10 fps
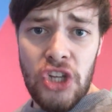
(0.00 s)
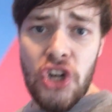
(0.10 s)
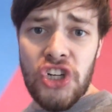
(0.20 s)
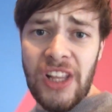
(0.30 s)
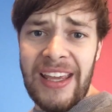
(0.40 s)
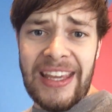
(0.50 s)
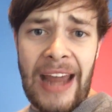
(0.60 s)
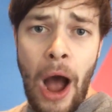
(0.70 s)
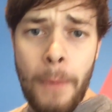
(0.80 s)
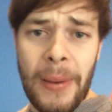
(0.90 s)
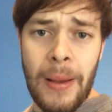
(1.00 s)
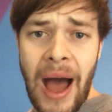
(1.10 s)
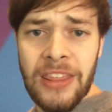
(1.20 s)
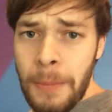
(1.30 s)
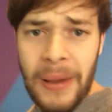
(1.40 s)
Usually they can help
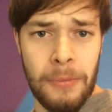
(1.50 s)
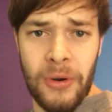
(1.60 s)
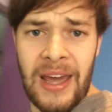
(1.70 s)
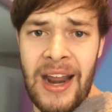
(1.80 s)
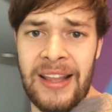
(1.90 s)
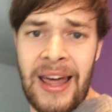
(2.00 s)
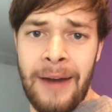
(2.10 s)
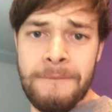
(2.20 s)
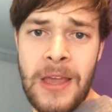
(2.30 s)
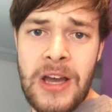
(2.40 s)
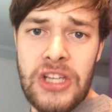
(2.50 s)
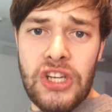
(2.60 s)
other people get out of that.